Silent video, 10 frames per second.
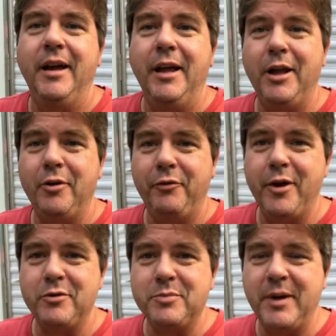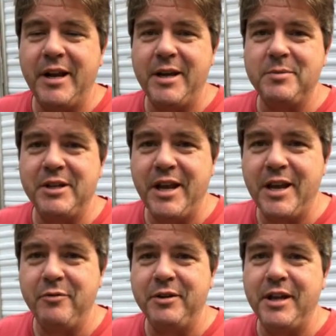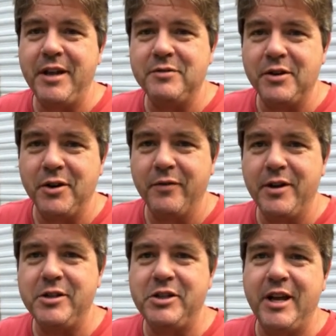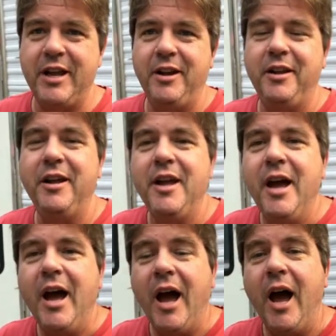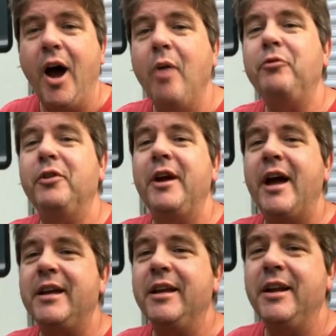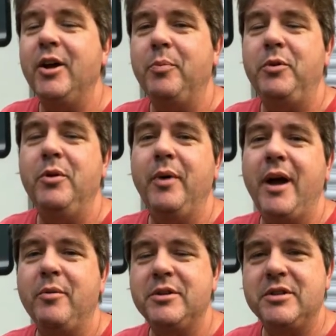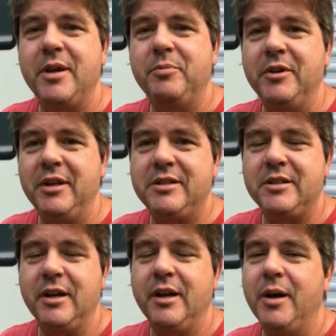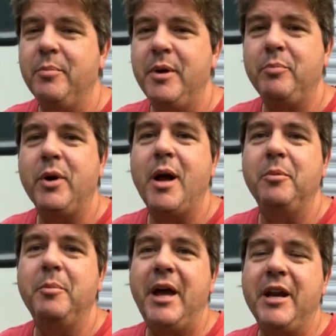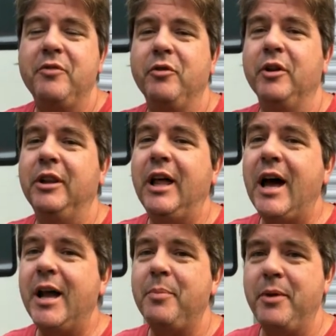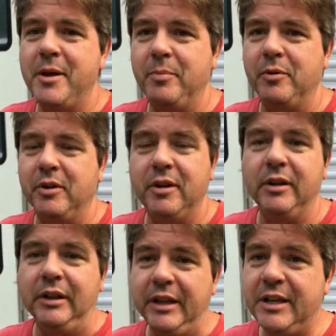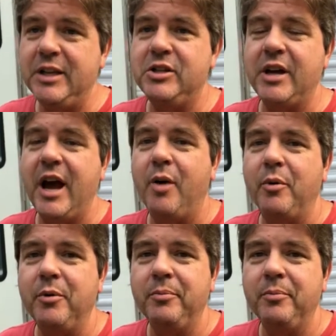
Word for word: Hello folks, my name's Dave with Dave's RV Channel. Hopefully I can help you out with something that's uh, been problematic for a lot of people, leaky shower.